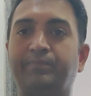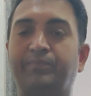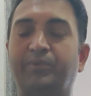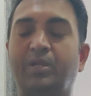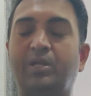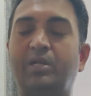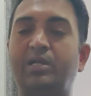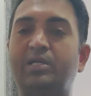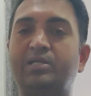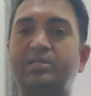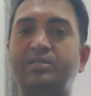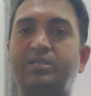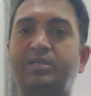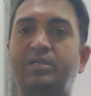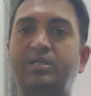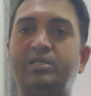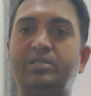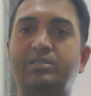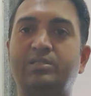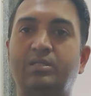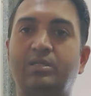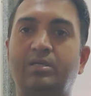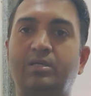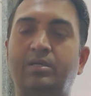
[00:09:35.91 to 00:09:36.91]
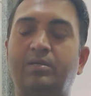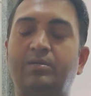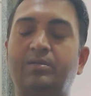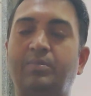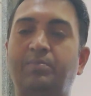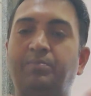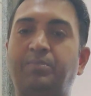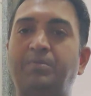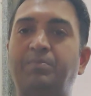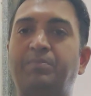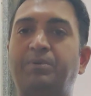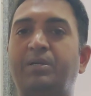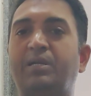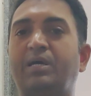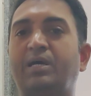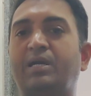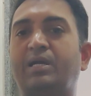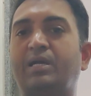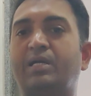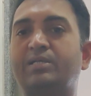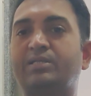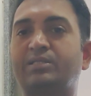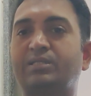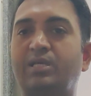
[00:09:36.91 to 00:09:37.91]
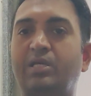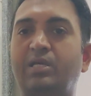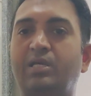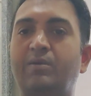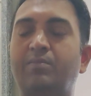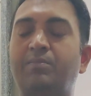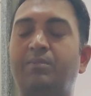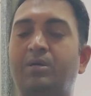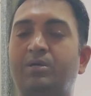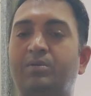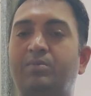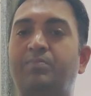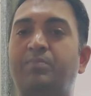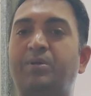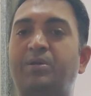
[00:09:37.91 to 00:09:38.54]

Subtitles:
Laser is the people are asking about,